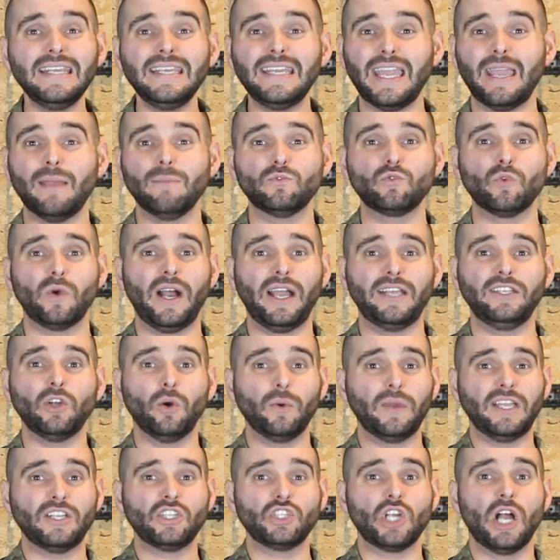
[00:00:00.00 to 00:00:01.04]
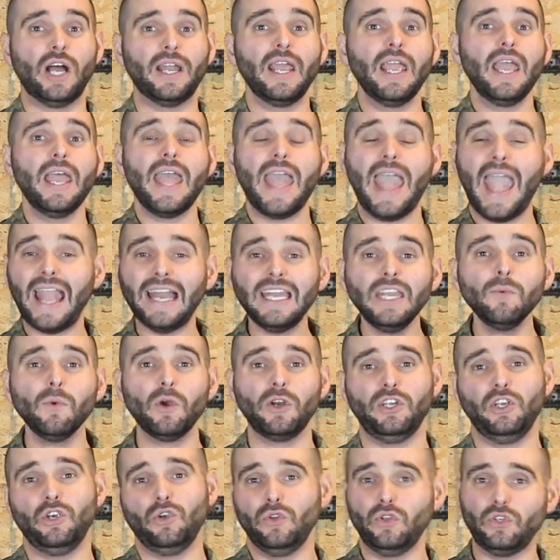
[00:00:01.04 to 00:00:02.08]
games where I don't get shot anywhere
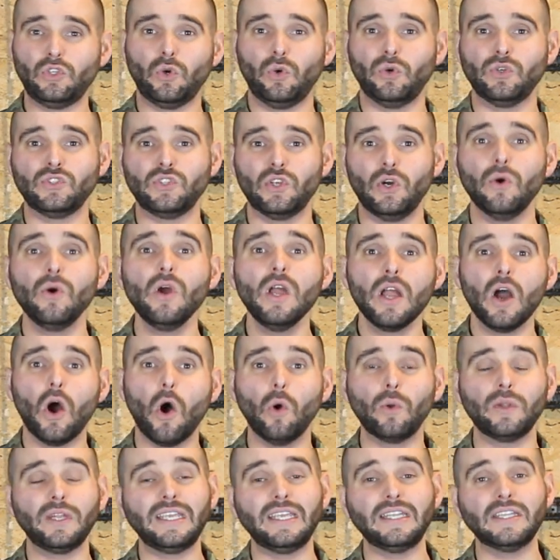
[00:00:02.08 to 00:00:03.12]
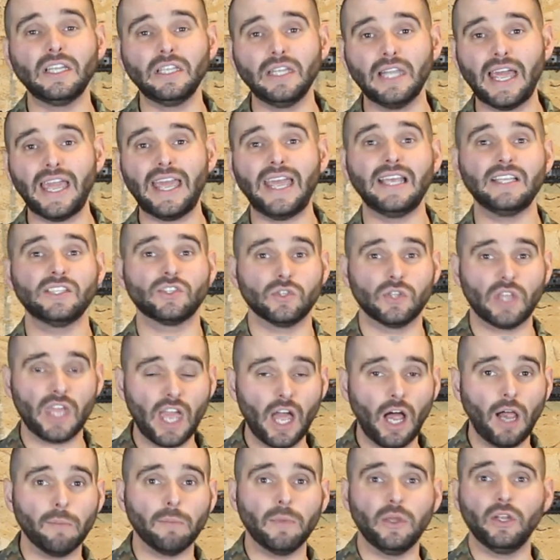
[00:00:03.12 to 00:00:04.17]
near the torso, only in the legs or the
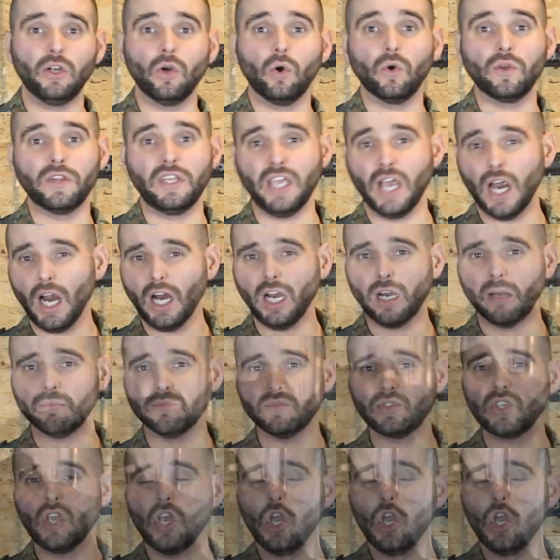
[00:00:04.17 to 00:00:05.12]
helmet or the arms.